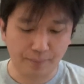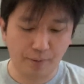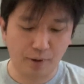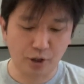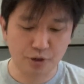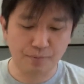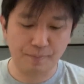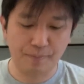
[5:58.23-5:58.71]

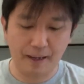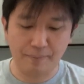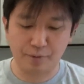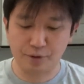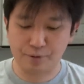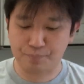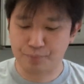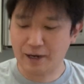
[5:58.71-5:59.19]
parchment
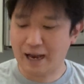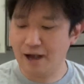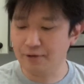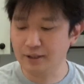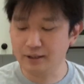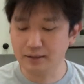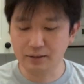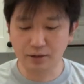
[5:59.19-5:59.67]
paper is
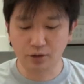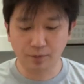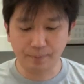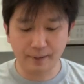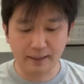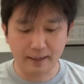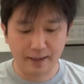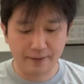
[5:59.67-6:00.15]
browning a little
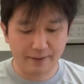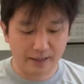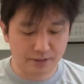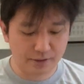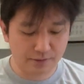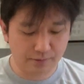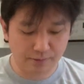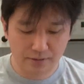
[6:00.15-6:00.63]
bit, and
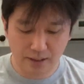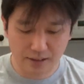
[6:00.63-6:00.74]
that's